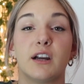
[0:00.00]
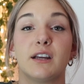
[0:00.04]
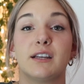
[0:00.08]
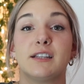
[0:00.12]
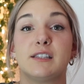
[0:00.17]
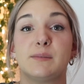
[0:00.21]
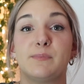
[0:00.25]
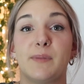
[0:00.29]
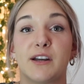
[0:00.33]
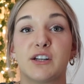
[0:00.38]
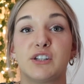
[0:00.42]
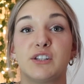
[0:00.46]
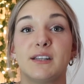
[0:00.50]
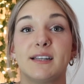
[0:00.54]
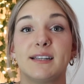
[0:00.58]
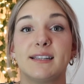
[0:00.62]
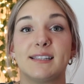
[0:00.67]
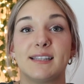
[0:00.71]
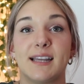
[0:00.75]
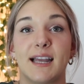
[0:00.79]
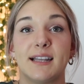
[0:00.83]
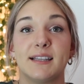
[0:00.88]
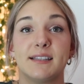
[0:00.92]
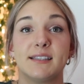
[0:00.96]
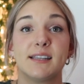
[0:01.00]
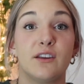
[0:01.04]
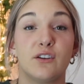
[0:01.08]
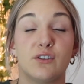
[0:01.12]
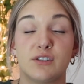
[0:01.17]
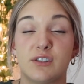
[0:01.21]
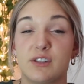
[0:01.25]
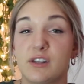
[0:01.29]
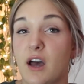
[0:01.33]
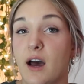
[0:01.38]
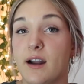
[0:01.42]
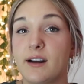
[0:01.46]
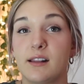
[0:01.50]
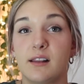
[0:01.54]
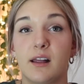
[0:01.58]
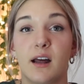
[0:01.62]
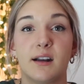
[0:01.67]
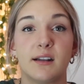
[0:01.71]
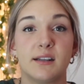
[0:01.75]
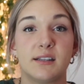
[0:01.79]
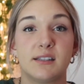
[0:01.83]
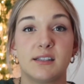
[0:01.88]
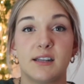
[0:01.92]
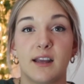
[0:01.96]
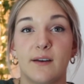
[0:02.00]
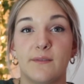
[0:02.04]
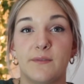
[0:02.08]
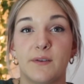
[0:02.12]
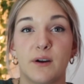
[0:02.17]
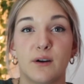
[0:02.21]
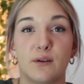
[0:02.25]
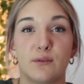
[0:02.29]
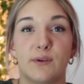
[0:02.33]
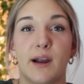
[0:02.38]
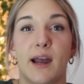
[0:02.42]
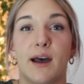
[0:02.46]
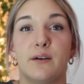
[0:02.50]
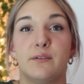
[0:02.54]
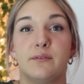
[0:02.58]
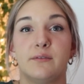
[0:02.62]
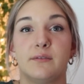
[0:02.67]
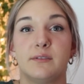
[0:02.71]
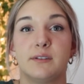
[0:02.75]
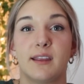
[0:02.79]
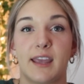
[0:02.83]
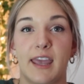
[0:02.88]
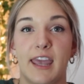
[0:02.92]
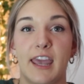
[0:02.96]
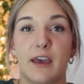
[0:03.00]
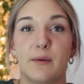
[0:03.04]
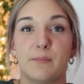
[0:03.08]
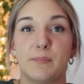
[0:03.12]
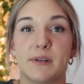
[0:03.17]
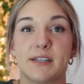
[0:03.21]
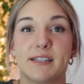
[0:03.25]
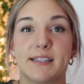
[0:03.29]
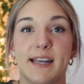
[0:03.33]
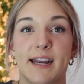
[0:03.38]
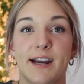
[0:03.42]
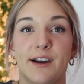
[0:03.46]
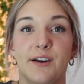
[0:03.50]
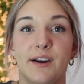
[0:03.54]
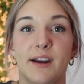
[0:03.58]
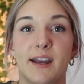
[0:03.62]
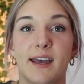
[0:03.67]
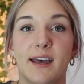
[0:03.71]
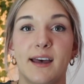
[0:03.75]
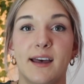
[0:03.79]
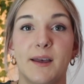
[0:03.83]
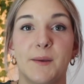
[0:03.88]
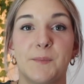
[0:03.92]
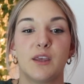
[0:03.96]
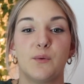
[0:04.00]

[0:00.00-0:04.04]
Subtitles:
especially since there's not a lot of stuff around the campus area.